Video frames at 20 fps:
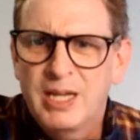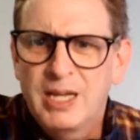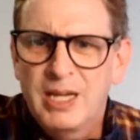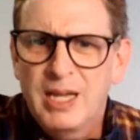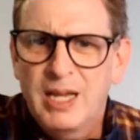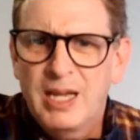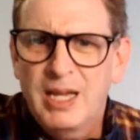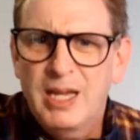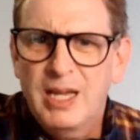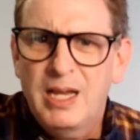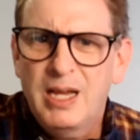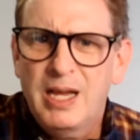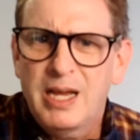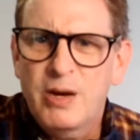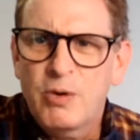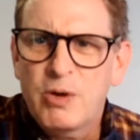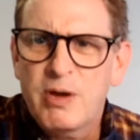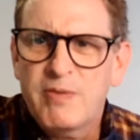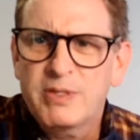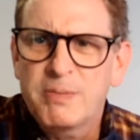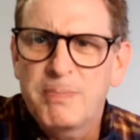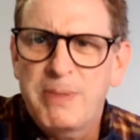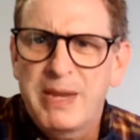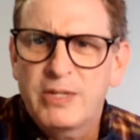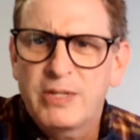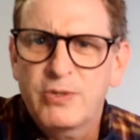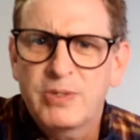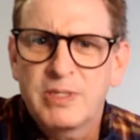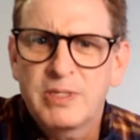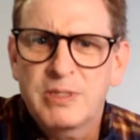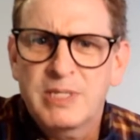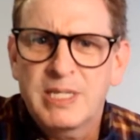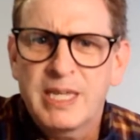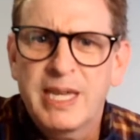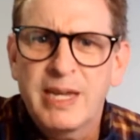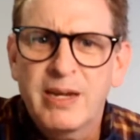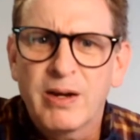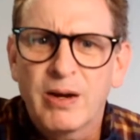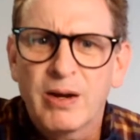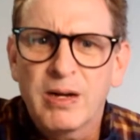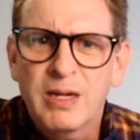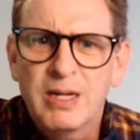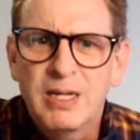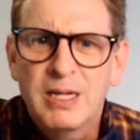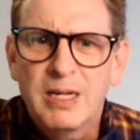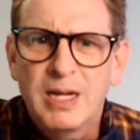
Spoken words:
And I have some patrons here.